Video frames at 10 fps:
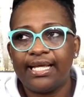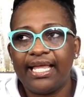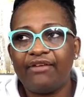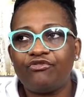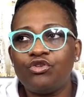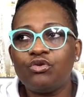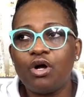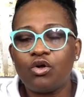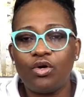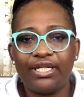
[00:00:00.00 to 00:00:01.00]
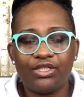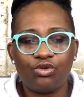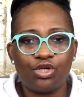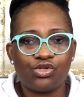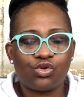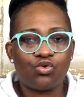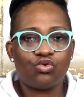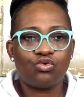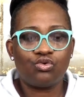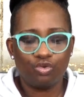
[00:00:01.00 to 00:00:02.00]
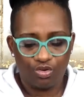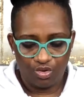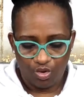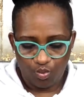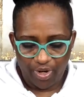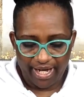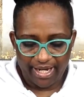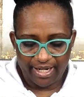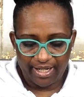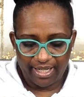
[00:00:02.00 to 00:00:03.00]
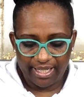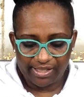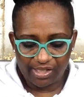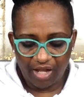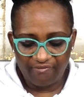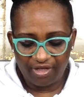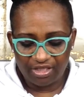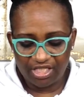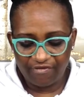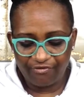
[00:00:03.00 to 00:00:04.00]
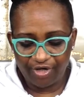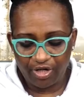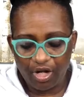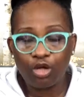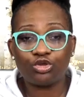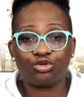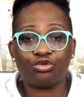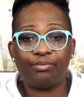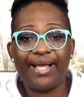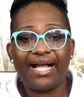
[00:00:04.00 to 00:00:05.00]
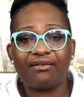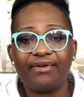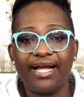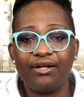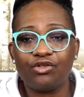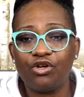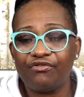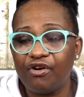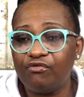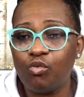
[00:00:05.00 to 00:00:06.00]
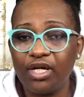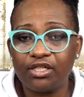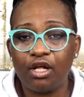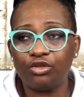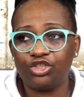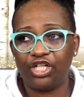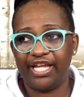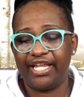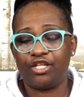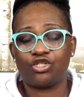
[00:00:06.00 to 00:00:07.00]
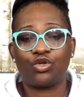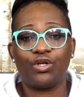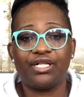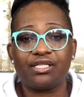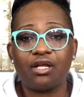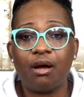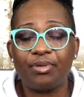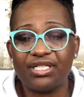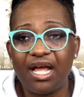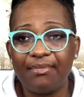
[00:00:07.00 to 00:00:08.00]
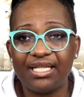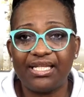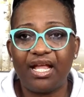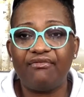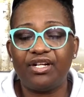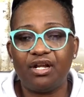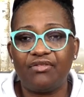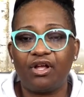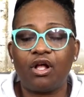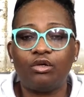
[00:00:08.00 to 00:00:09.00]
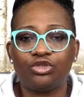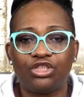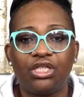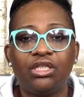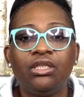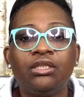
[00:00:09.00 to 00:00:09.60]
If you are going into a school where it's of a different cultural background, you're of one culture and your students are predominantly of another culture,